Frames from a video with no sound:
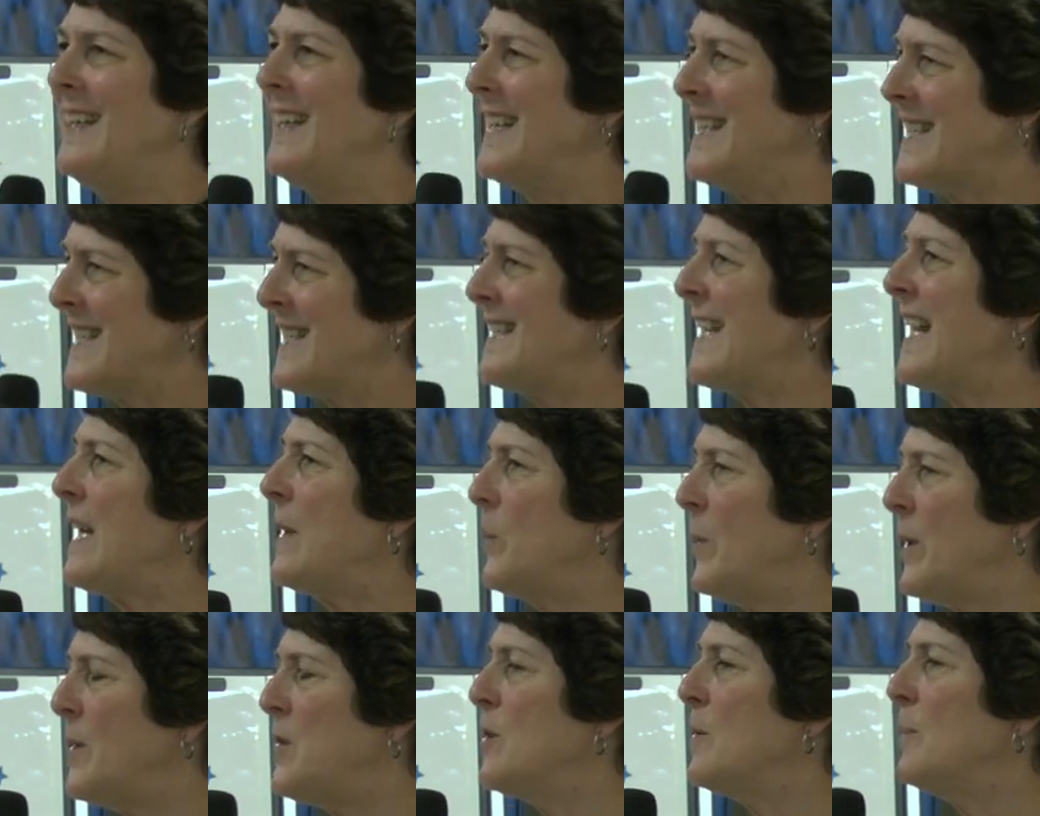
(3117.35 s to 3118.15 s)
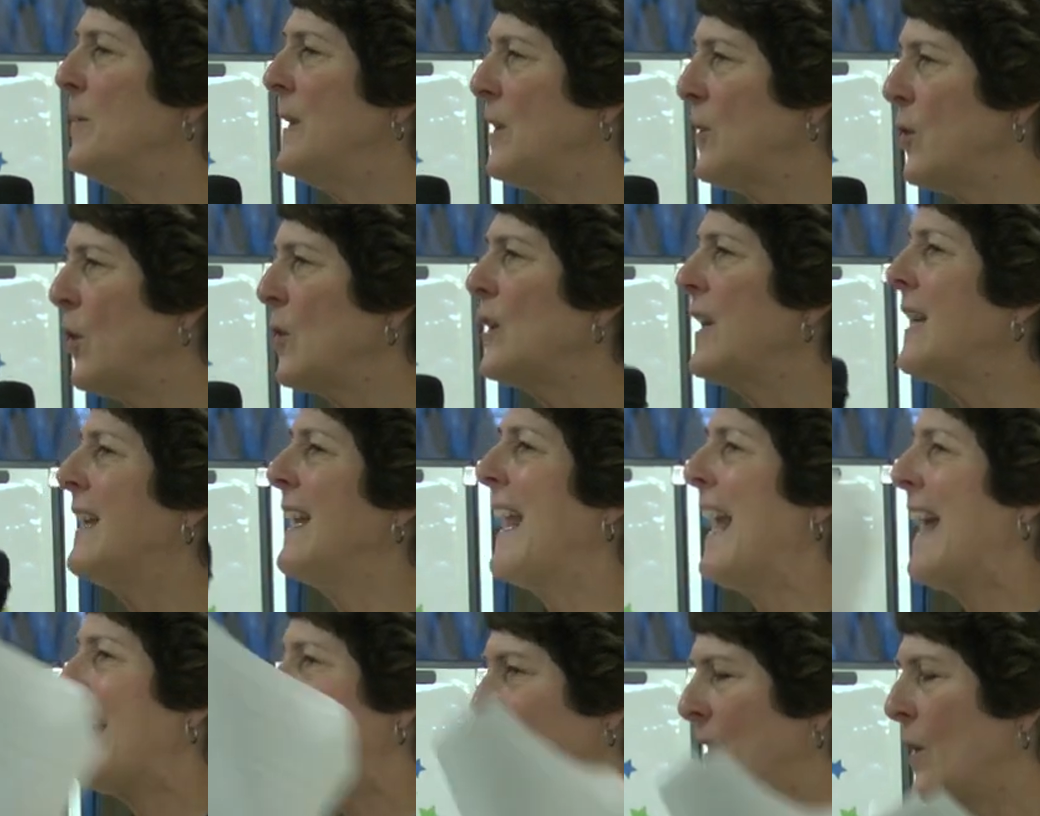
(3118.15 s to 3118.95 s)
Instead, we should be
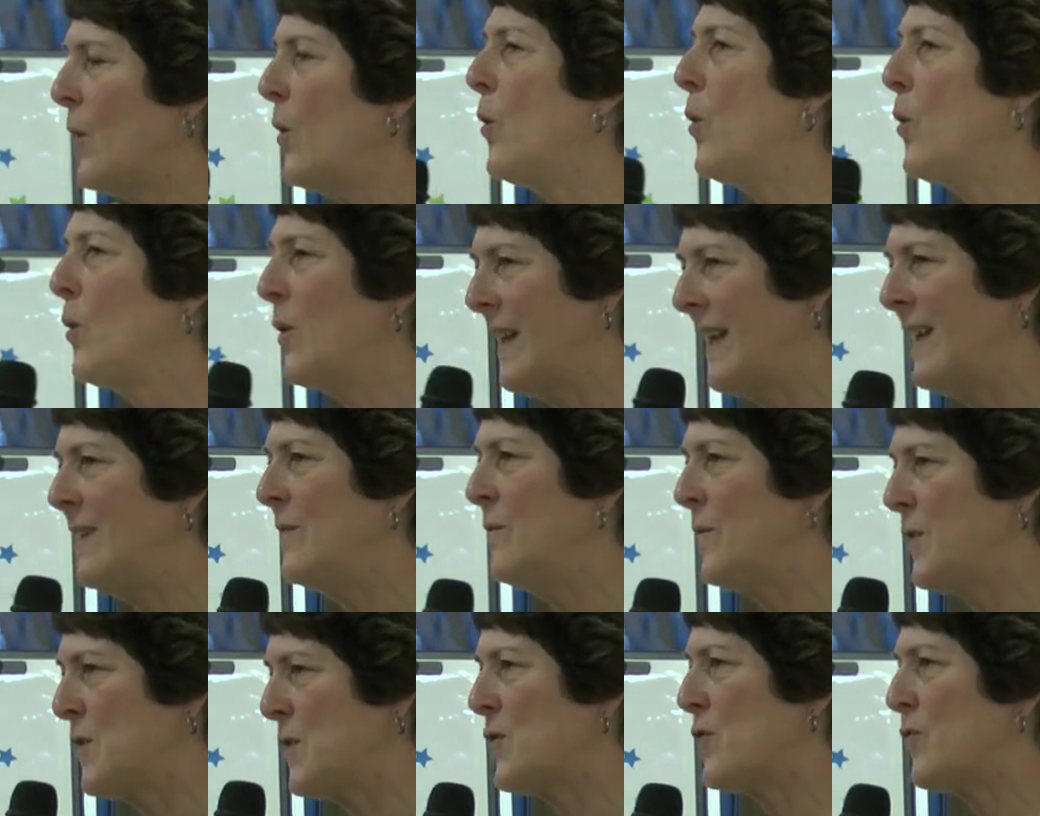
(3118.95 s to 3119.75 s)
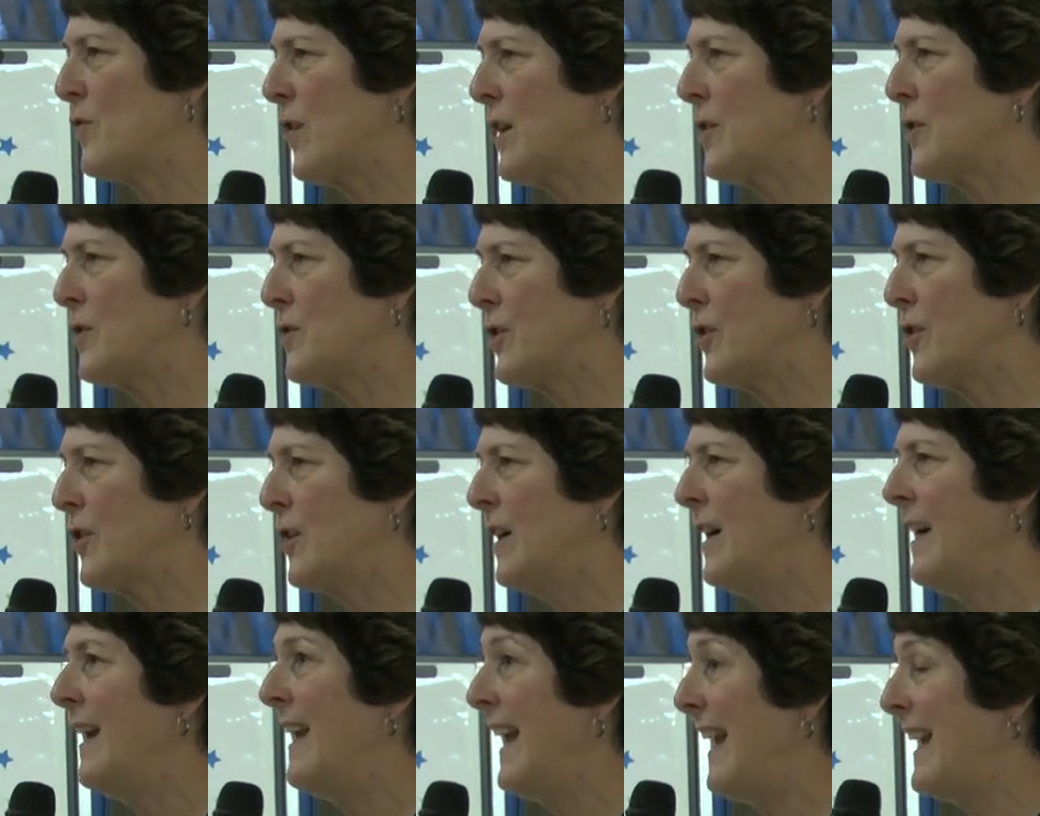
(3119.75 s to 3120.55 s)
looking at the whole
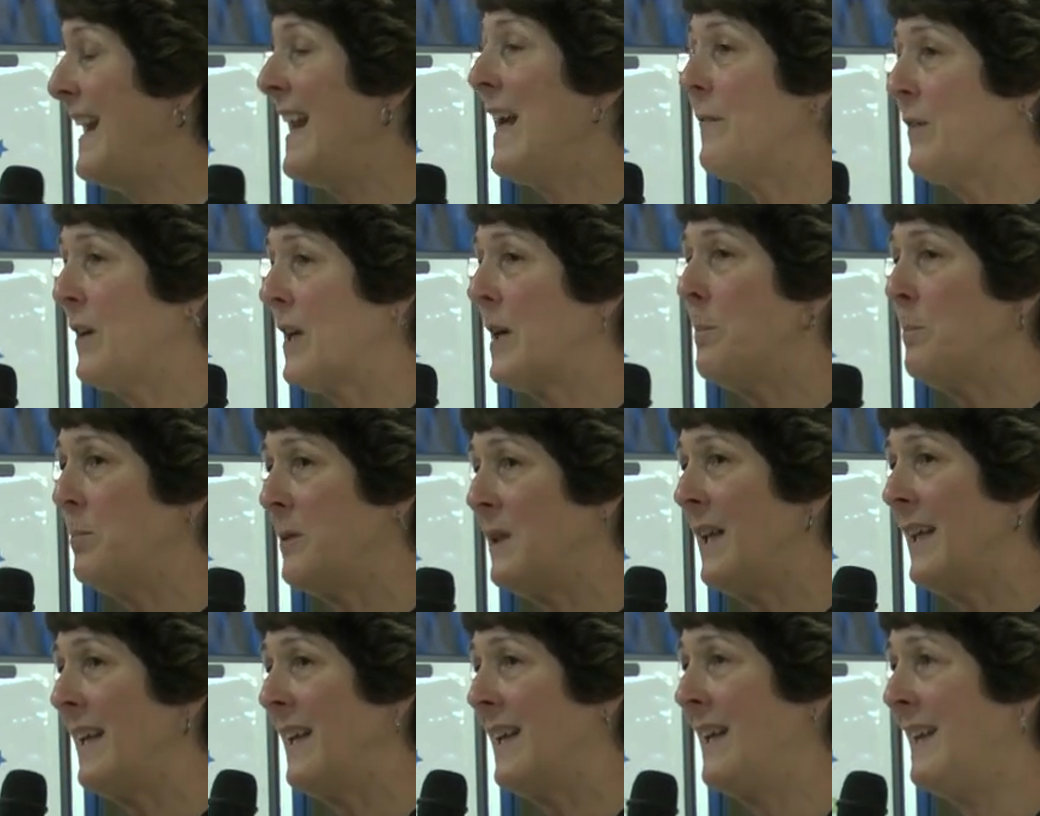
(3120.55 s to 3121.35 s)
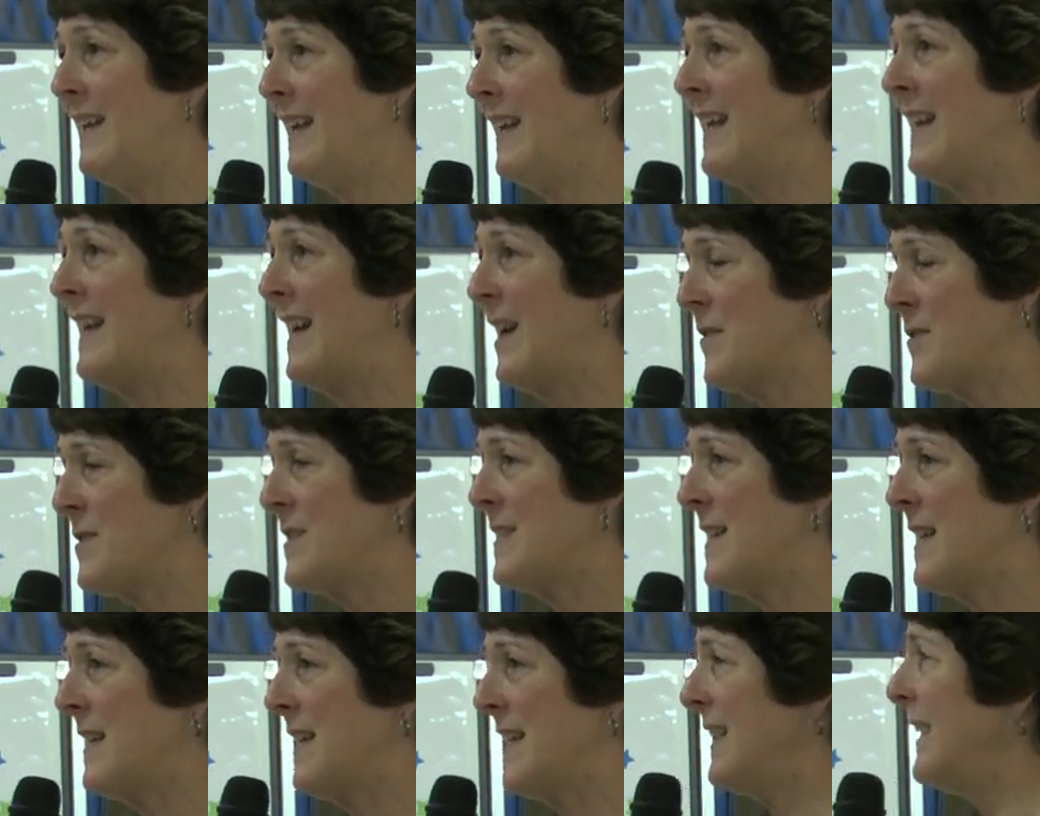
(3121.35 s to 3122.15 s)
infrastructure and having a plan in our
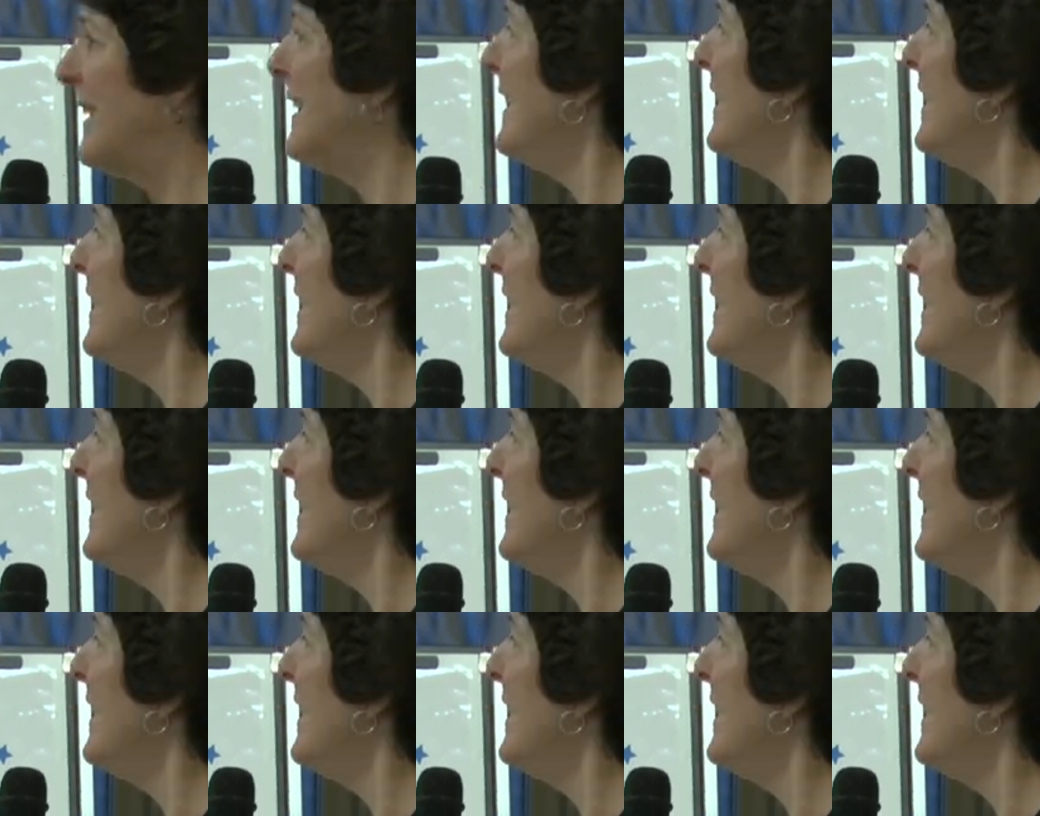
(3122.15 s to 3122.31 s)
city.